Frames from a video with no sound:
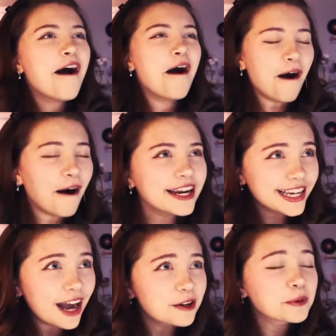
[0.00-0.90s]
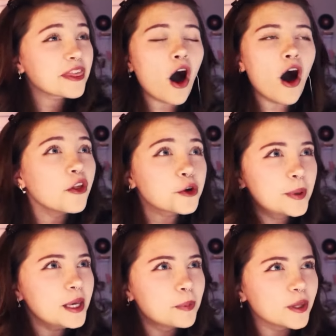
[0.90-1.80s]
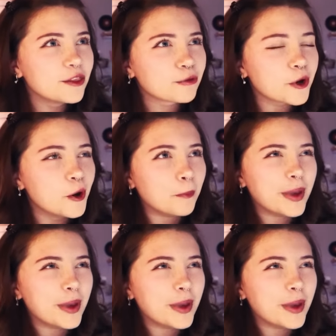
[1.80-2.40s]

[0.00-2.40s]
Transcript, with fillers: on a couch with other people in the room,